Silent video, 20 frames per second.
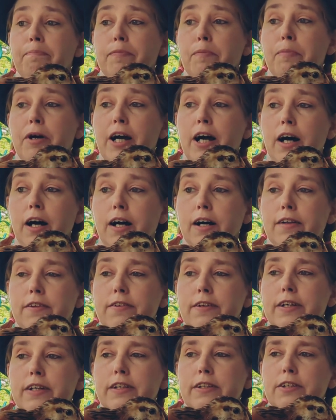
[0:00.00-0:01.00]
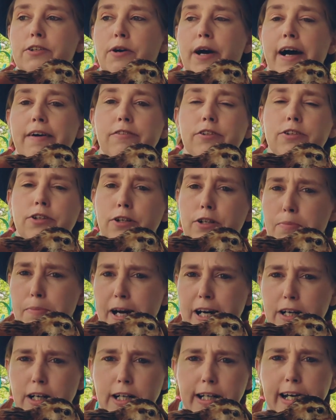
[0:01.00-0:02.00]
Because you have to turn it
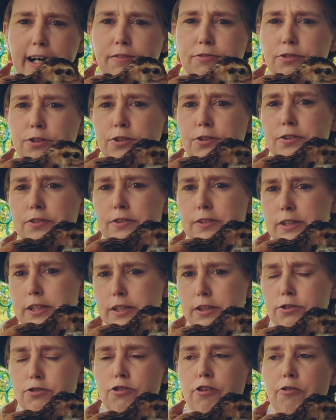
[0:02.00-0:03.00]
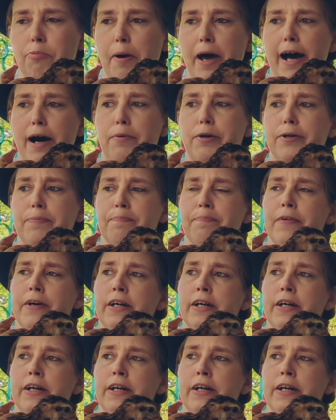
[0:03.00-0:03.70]
back on after it loses power.